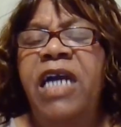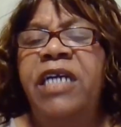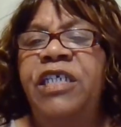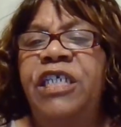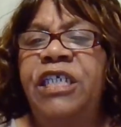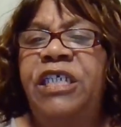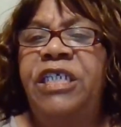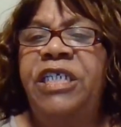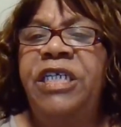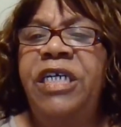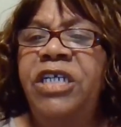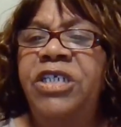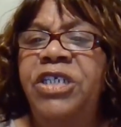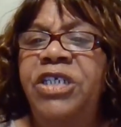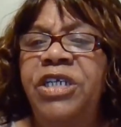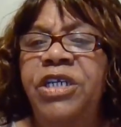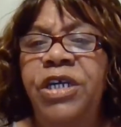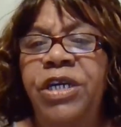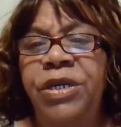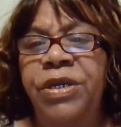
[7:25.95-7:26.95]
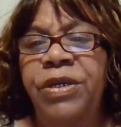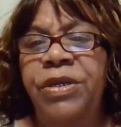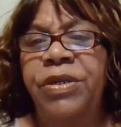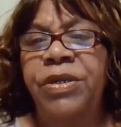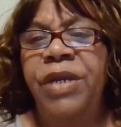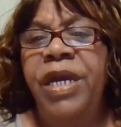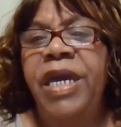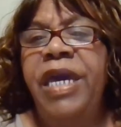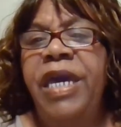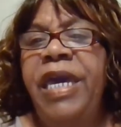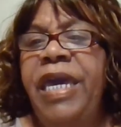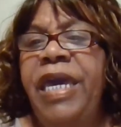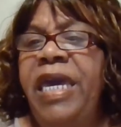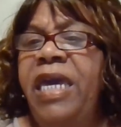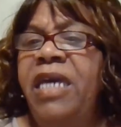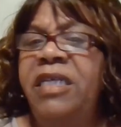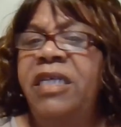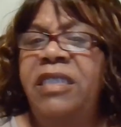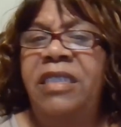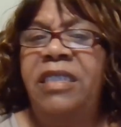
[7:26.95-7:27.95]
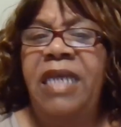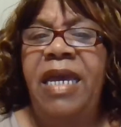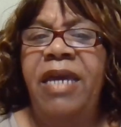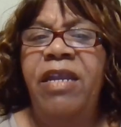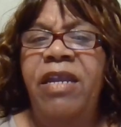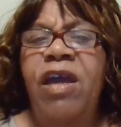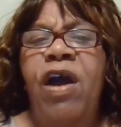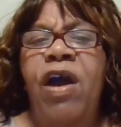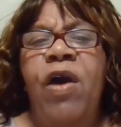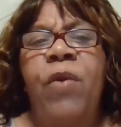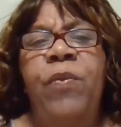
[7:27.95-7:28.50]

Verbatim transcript: The teaching here is that